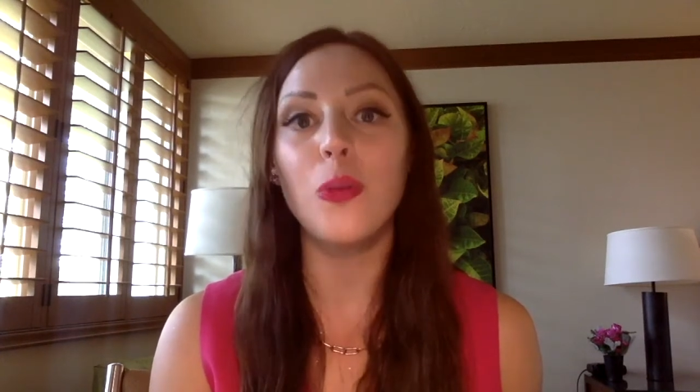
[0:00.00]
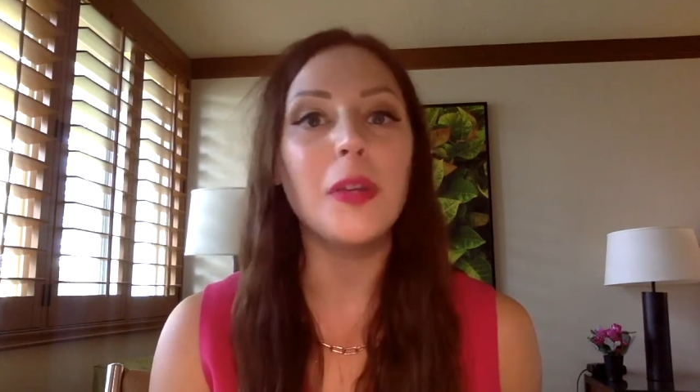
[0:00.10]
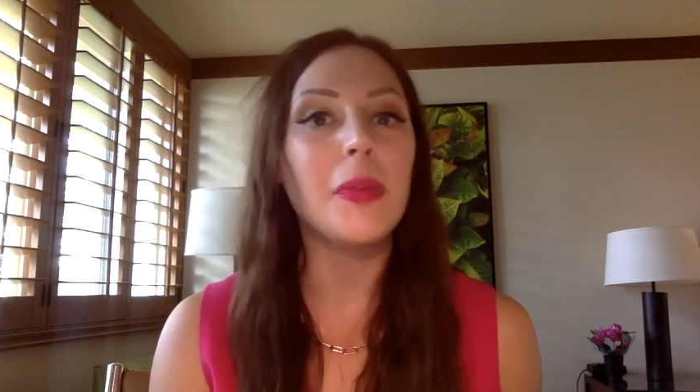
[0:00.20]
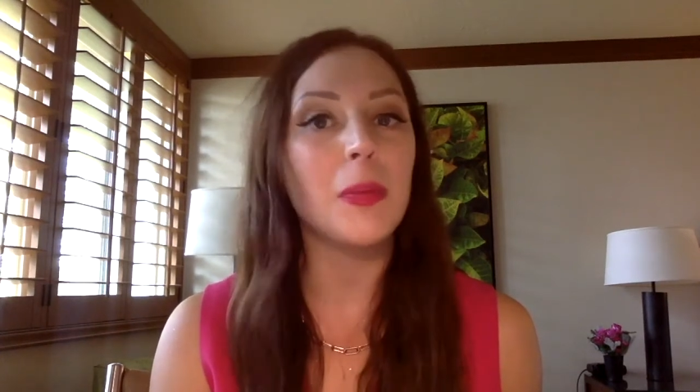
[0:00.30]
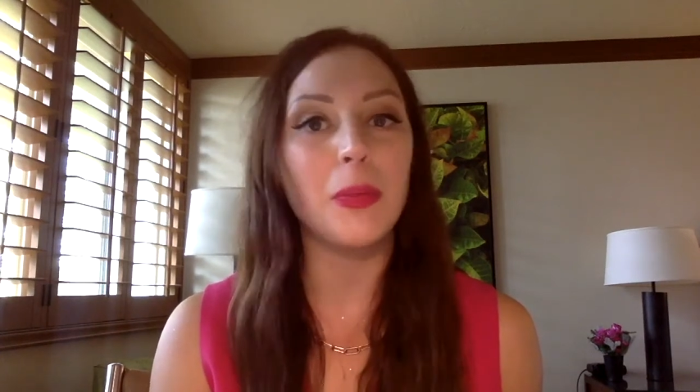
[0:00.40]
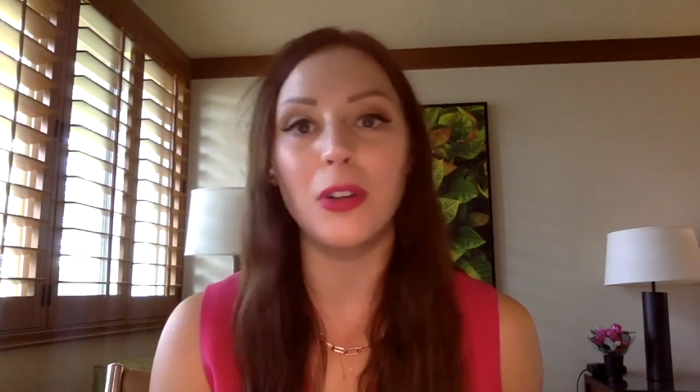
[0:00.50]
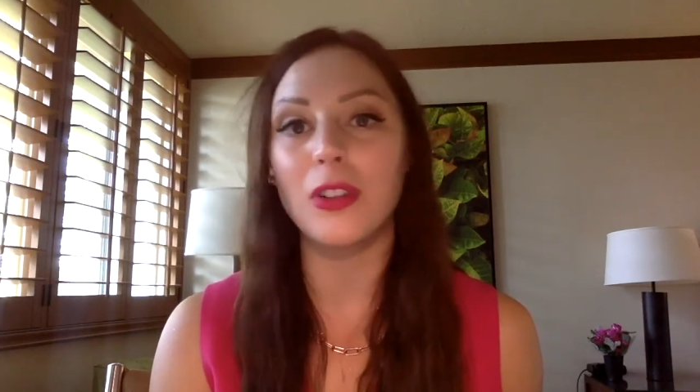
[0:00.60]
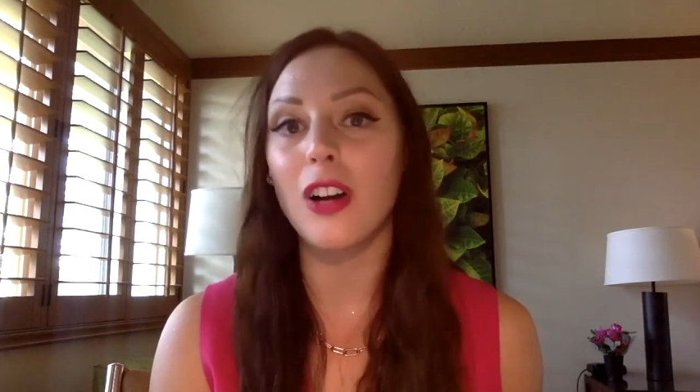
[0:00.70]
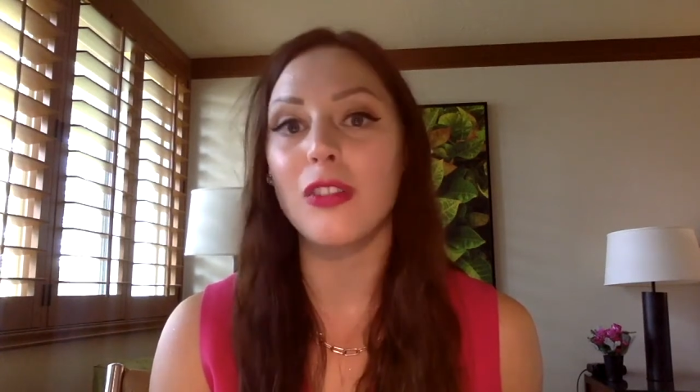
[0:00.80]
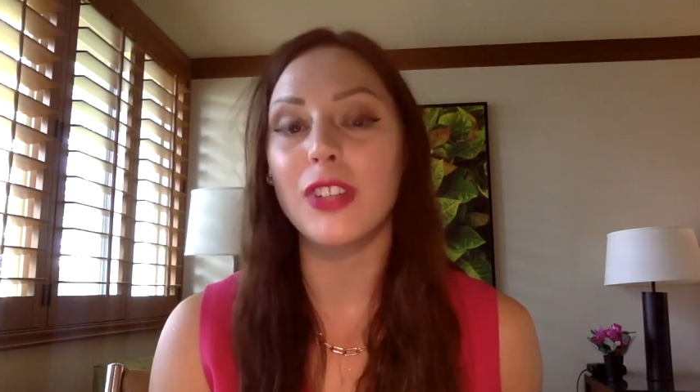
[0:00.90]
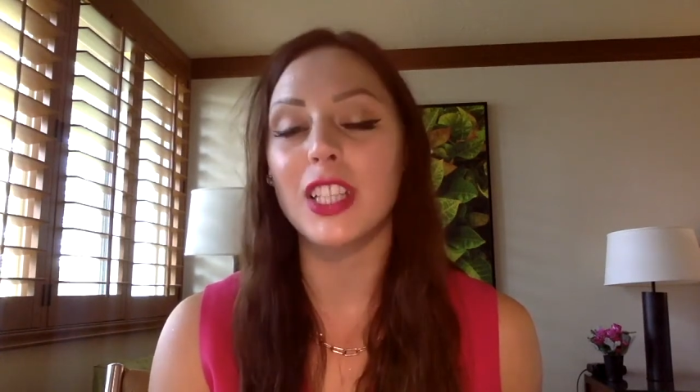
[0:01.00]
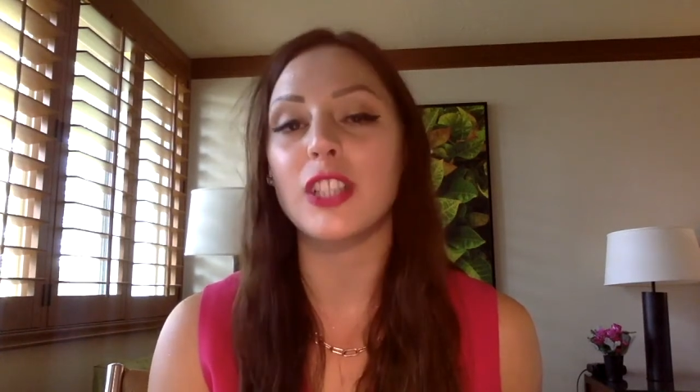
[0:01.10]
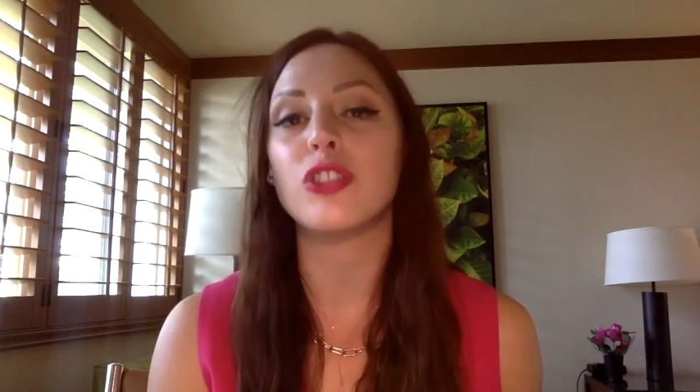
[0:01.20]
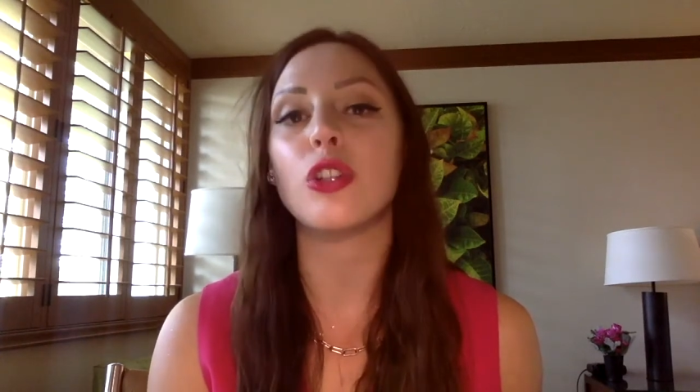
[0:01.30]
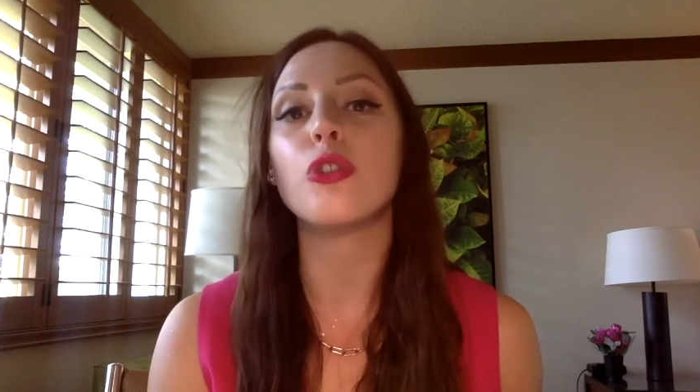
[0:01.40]
many people are feeling
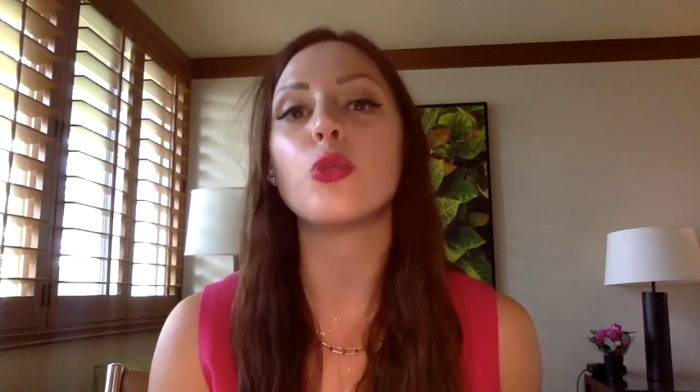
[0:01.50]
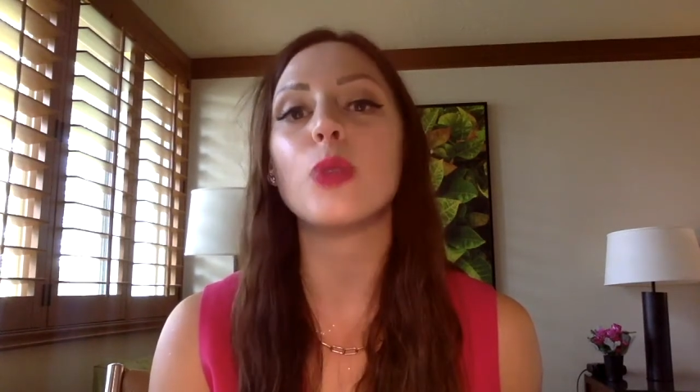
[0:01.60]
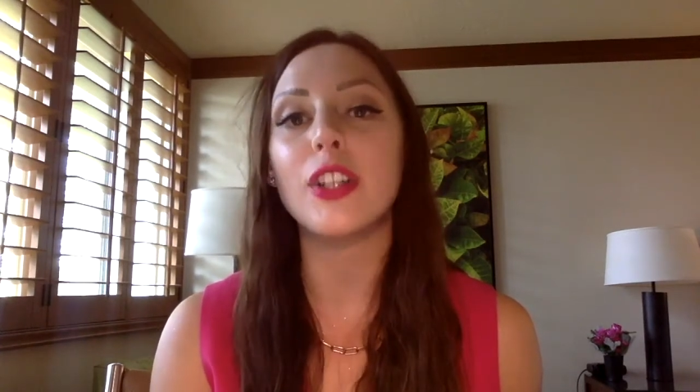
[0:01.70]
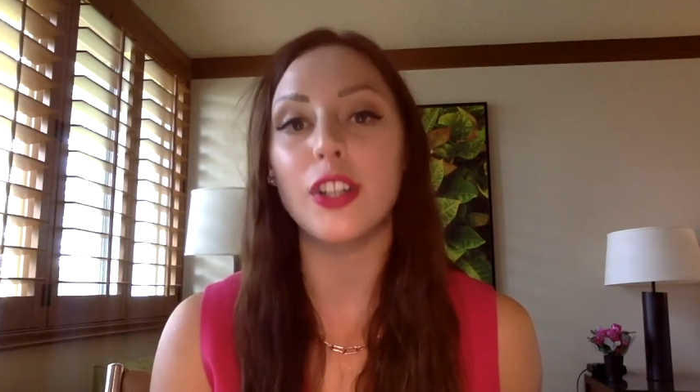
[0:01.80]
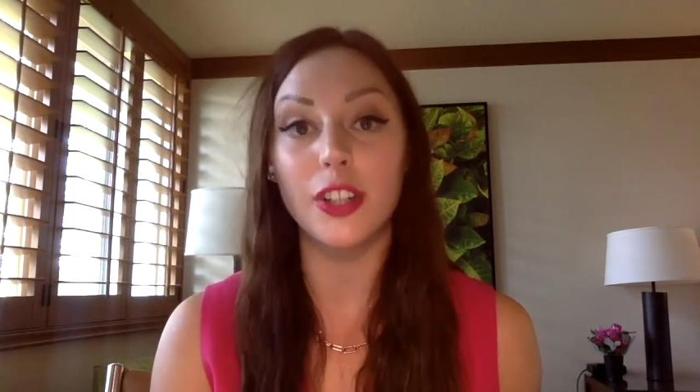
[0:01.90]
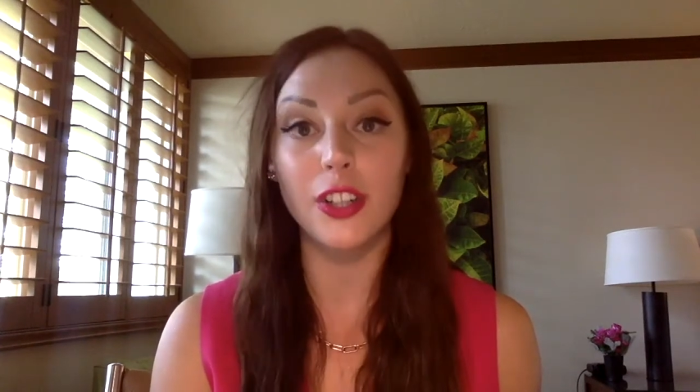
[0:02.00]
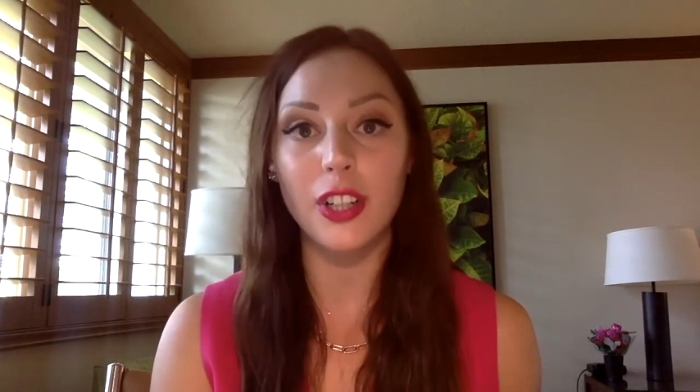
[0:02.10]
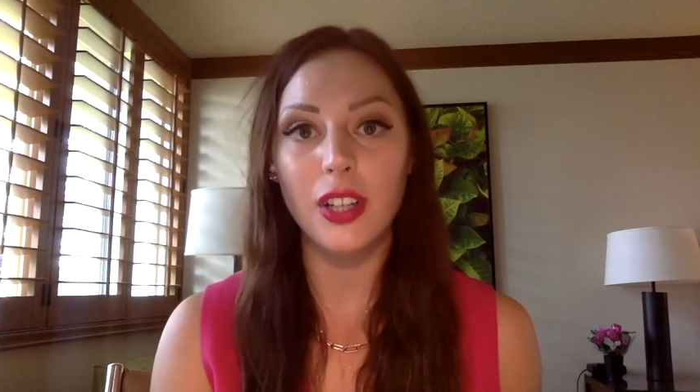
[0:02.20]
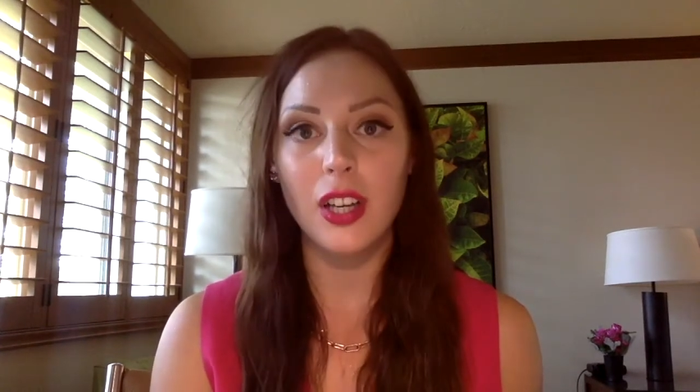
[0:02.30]
so triggered